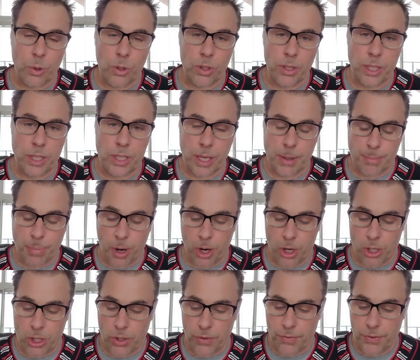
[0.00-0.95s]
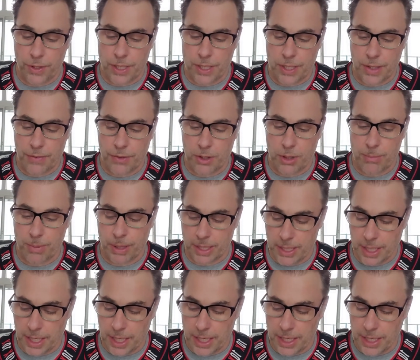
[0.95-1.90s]
or at least a partial facelift, could be
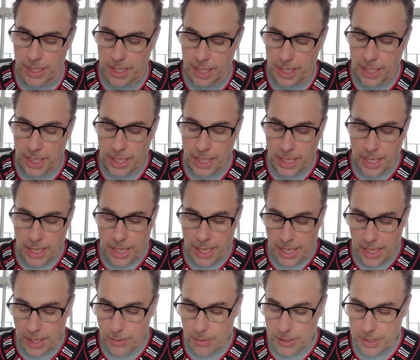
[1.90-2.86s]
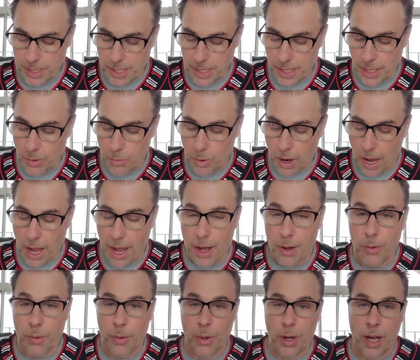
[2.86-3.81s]
done, he was thinking,
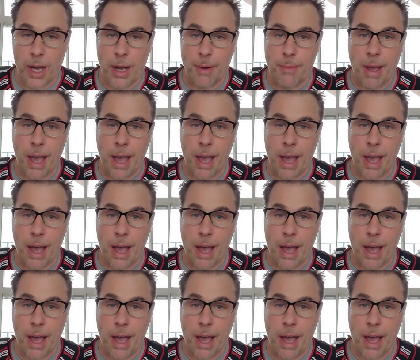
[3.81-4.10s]
wow,